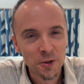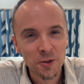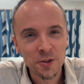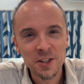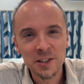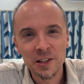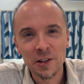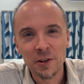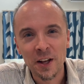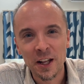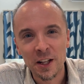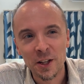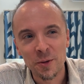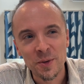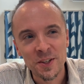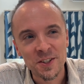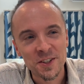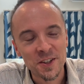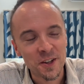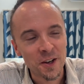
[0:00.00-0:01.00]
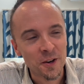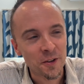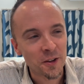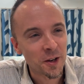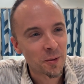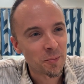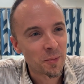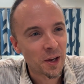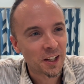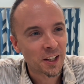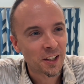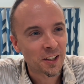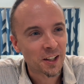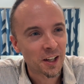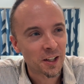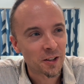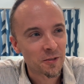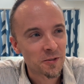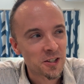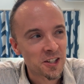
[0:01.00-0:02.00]
all these little elements in there that make it
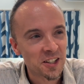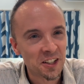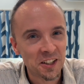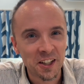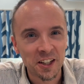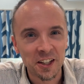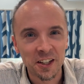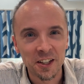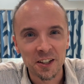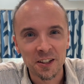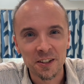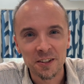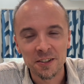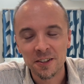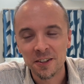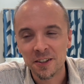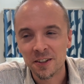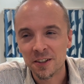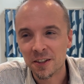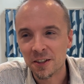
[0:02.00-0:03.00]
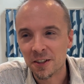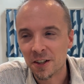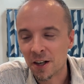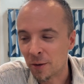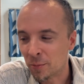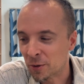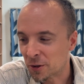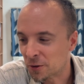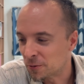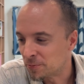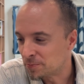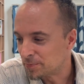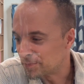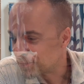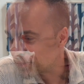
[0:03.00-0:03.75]
kind of silly and comical.